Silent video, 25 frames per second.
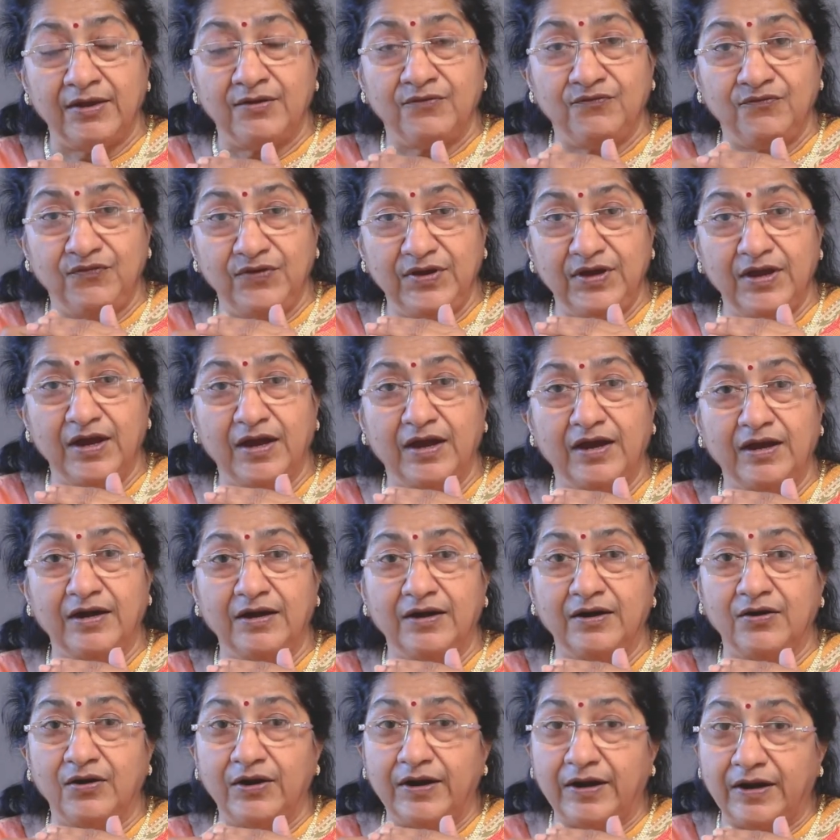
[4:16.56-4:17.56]
we are
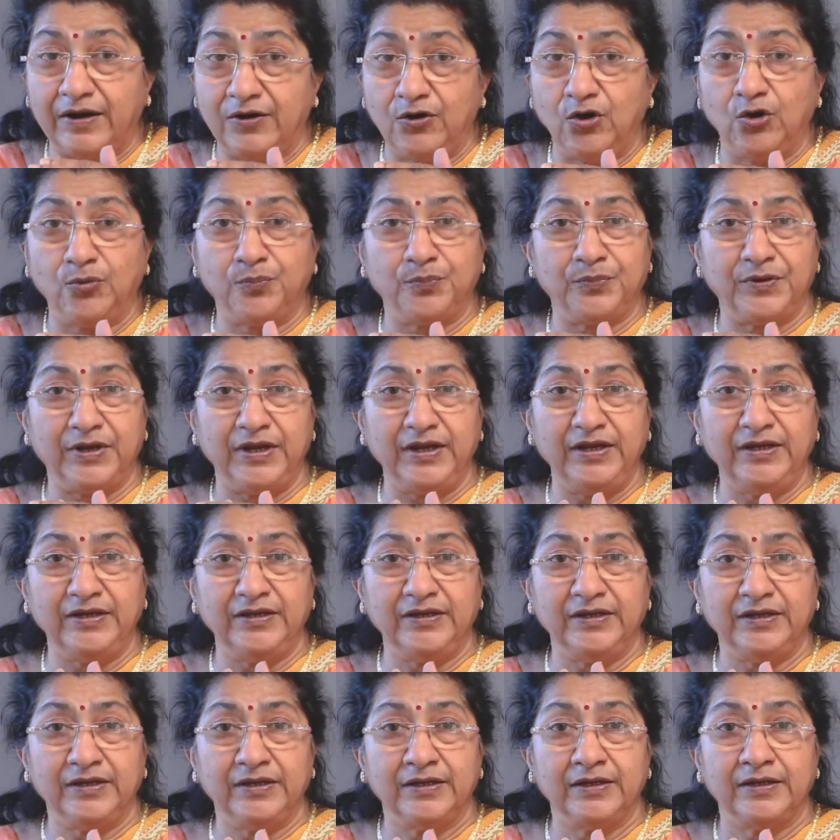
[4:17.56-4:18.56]
adopting
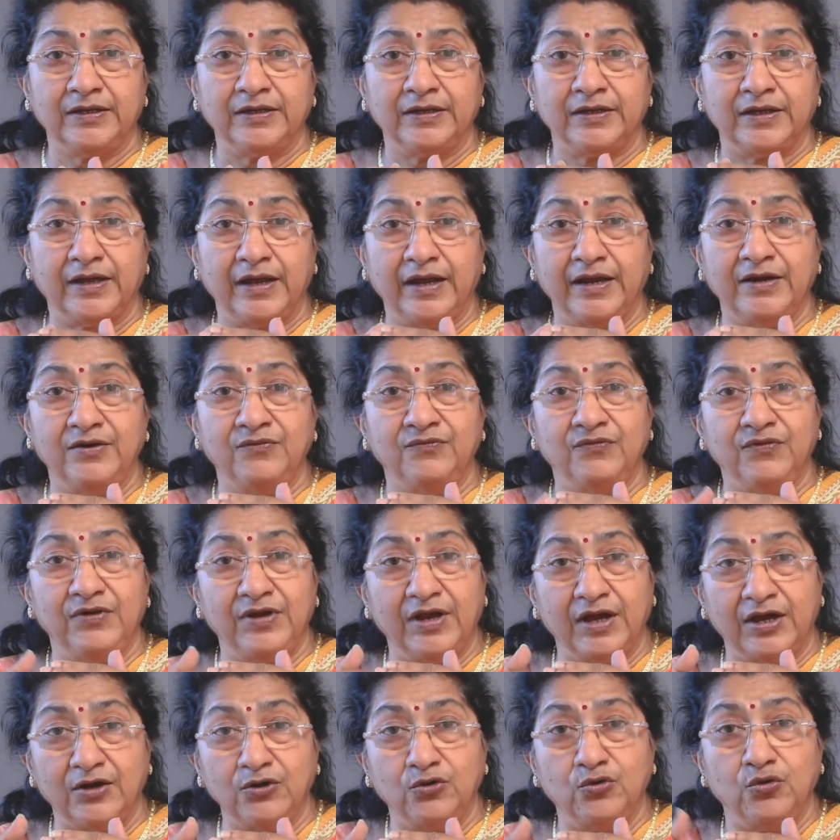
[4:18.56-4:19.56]
and we
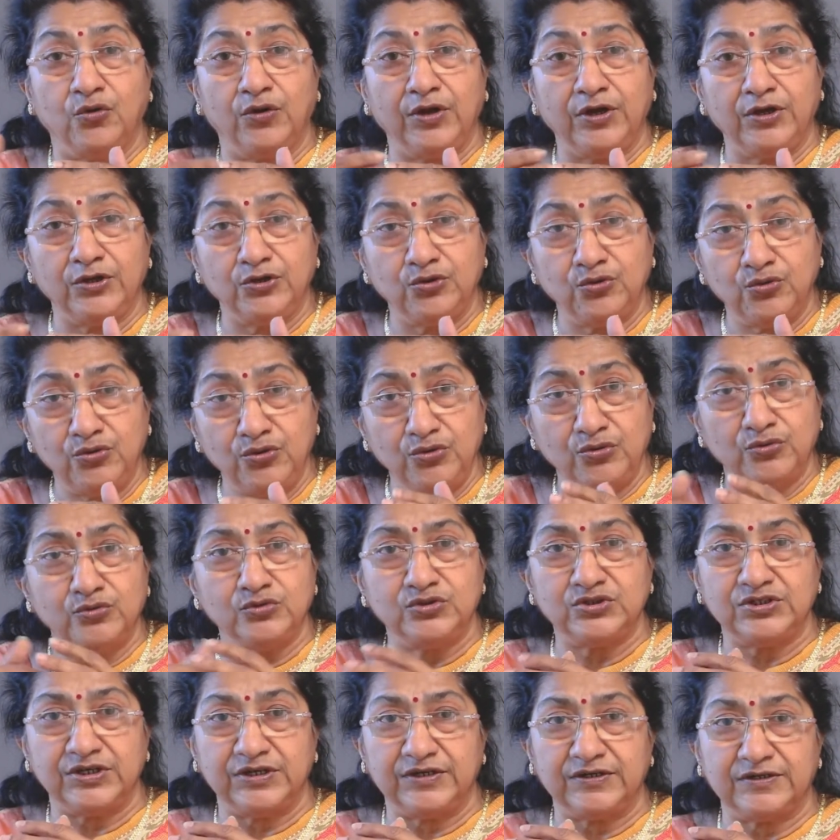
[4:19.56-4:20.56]
are going to
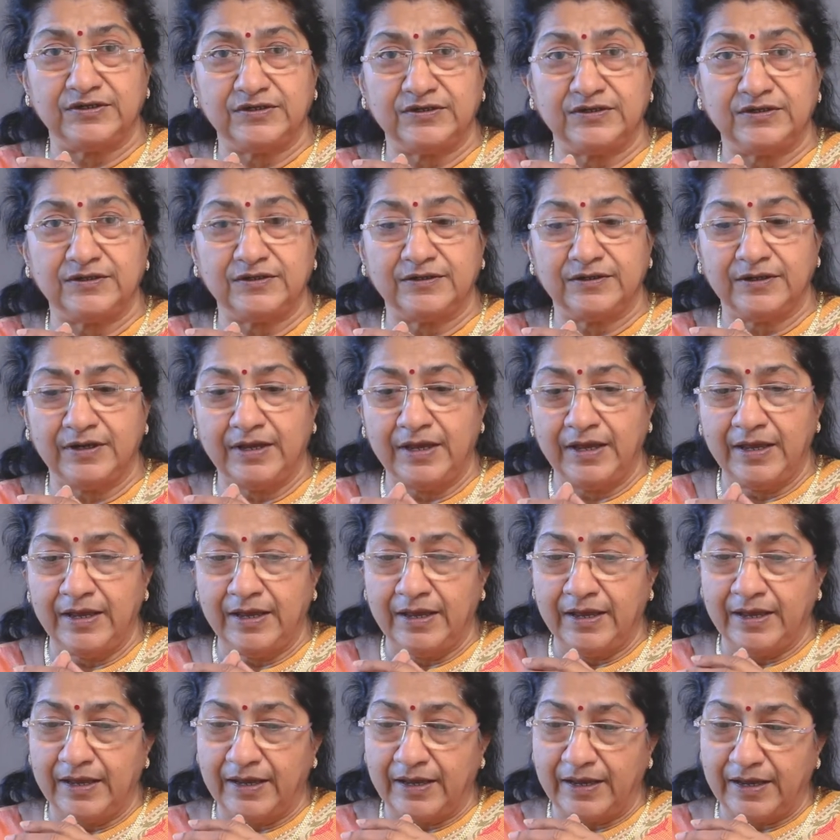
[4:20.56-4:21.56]
use it.
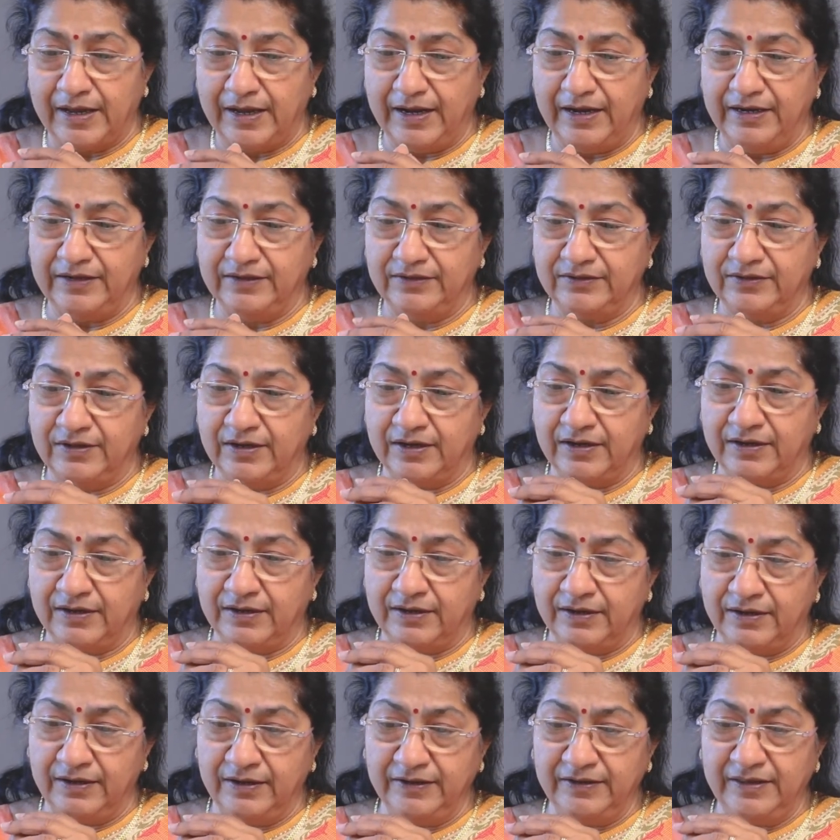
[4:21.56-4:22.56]
And the
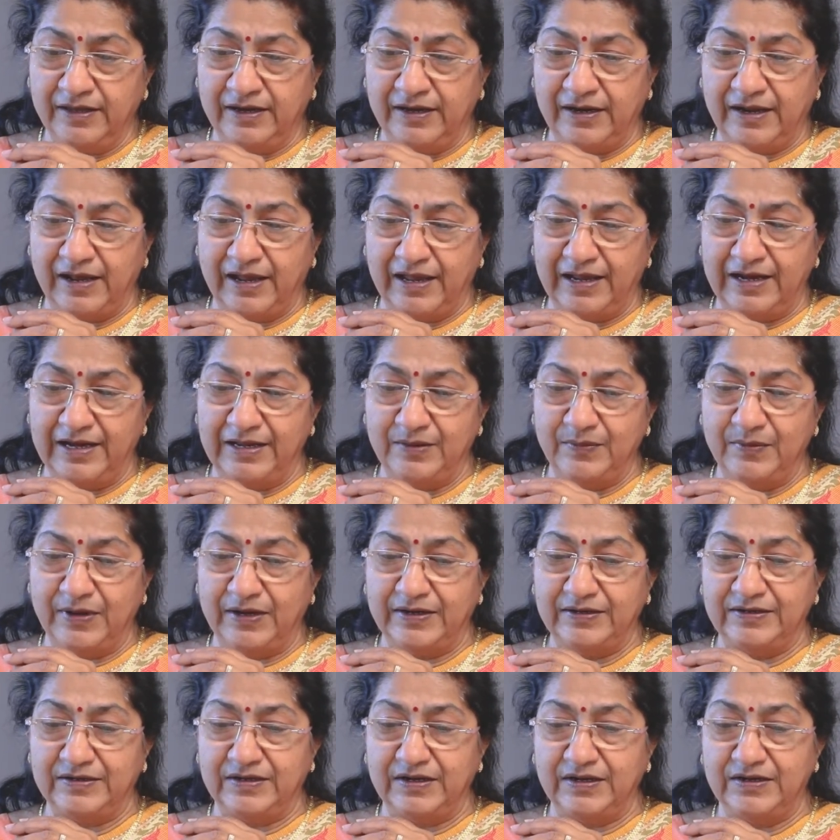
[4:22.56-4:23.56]
another
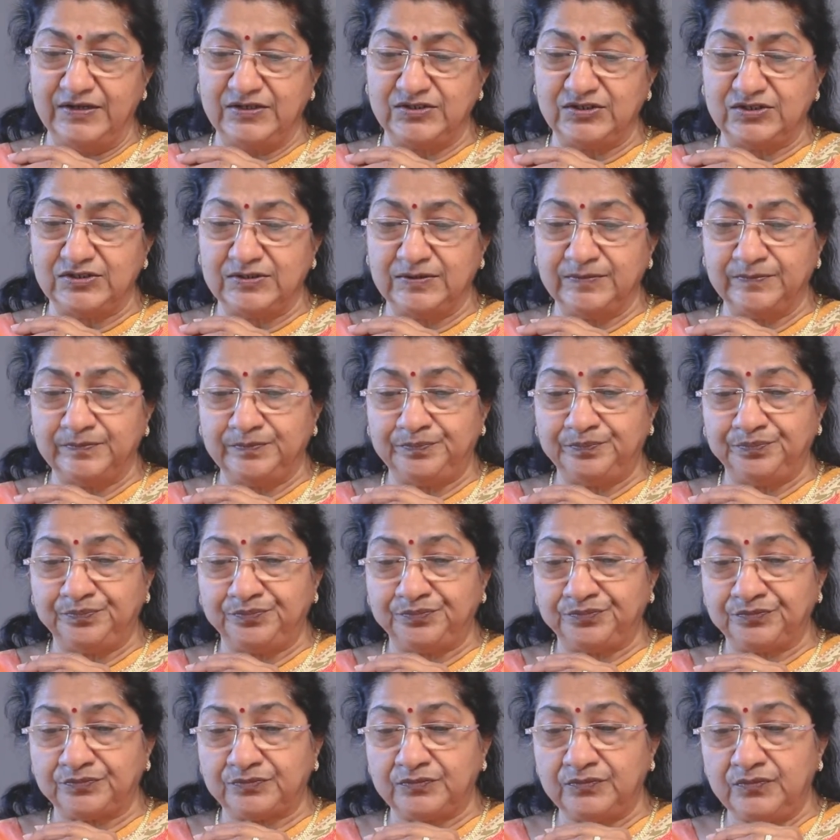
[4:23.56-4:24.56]
element is,
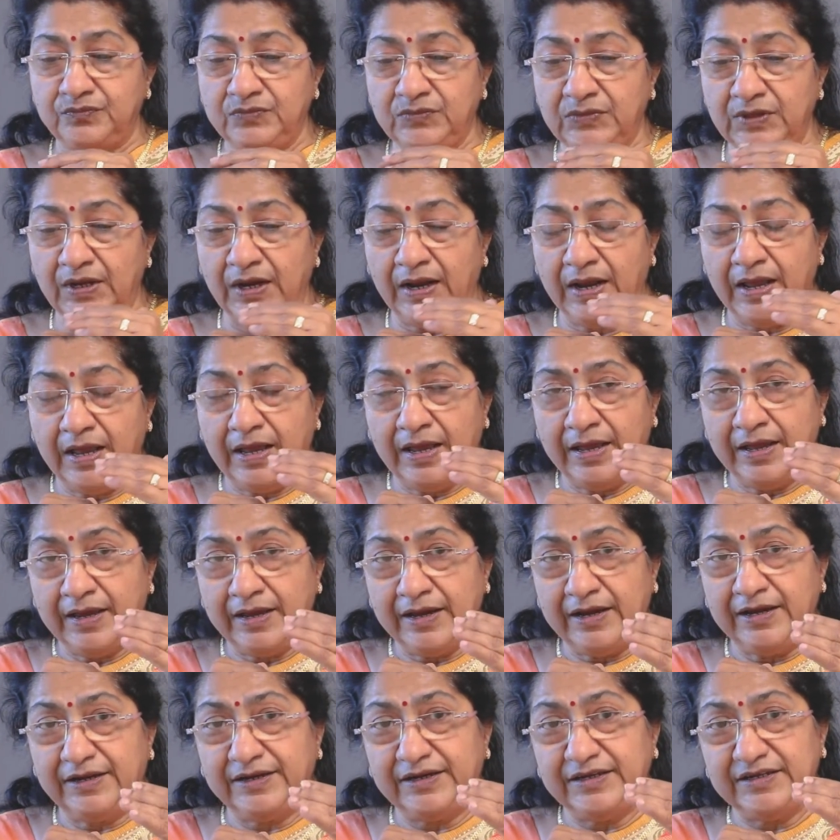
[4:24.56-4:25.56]

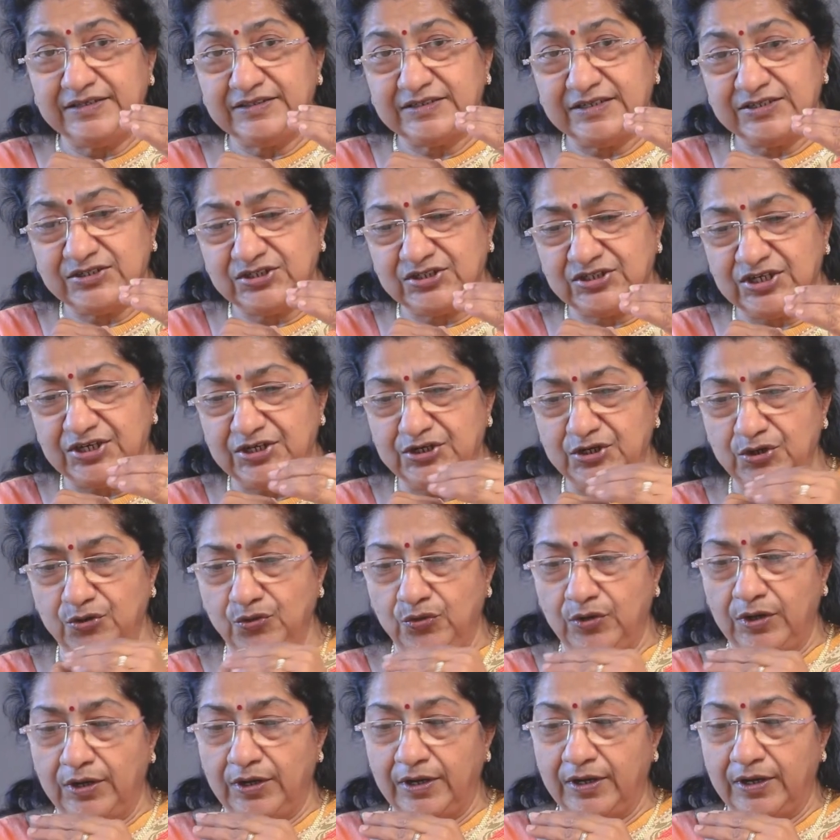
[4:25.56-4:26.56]
it is a schedule